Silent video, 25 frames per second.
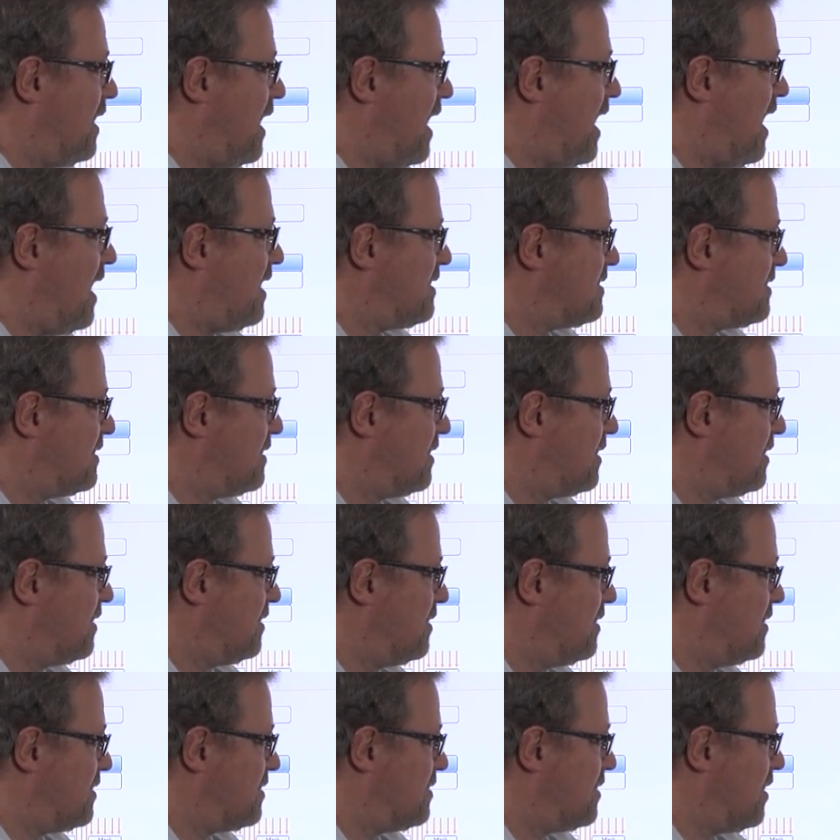acid
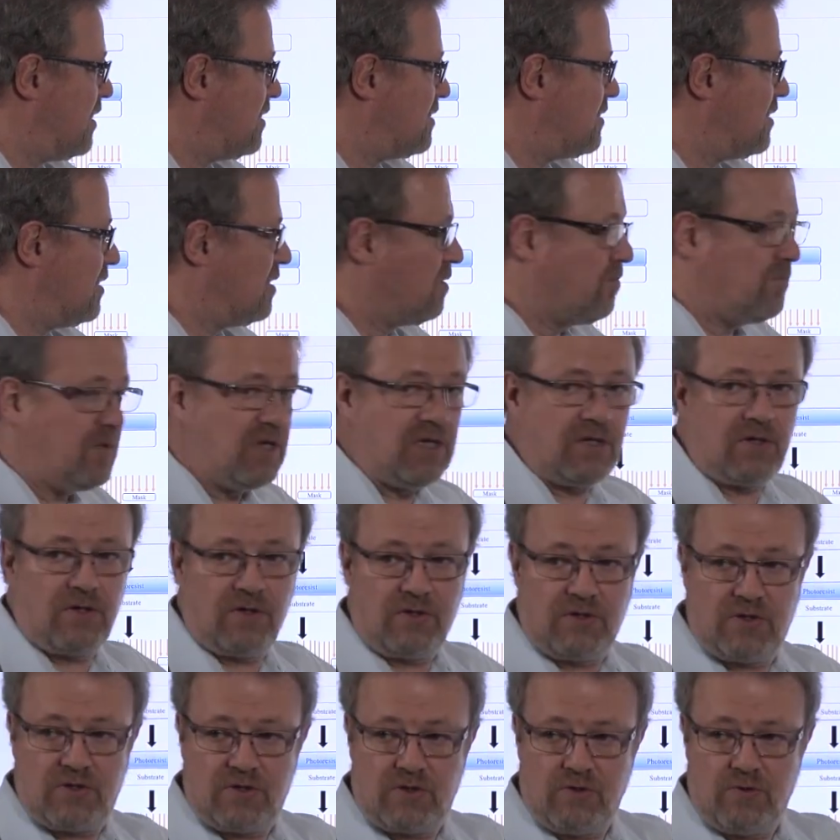is not going to be
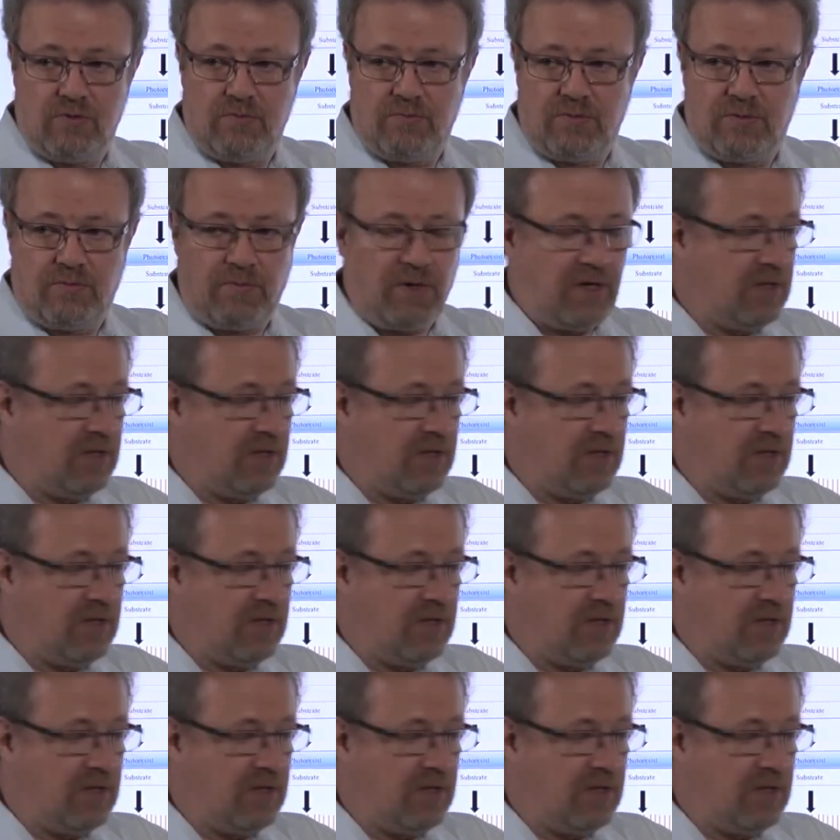consumed